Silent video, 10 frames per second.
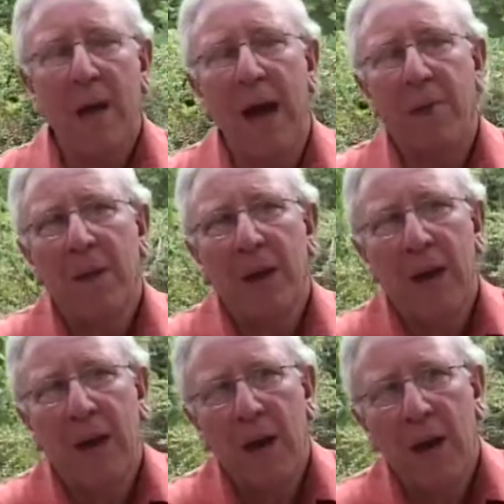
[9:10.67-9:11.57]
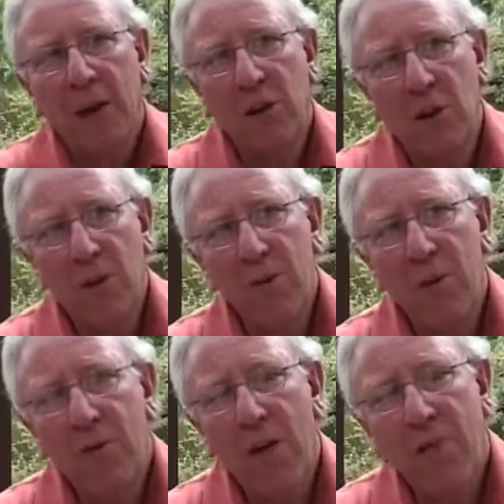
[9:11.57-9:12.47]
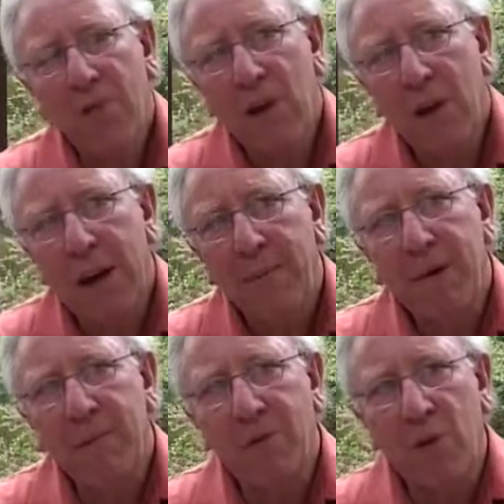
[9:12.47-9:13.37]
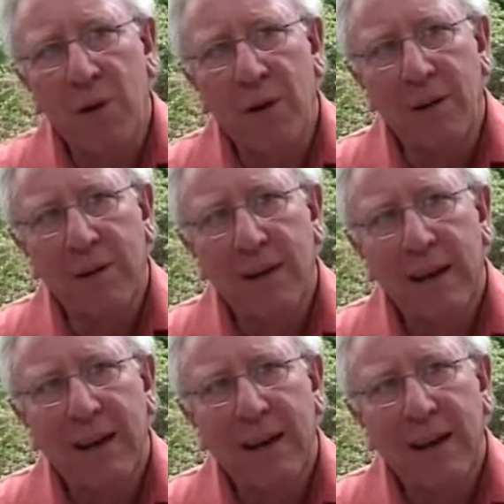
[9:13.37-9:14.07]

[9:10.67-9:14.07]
Now, in terms of those dynamics of goodness,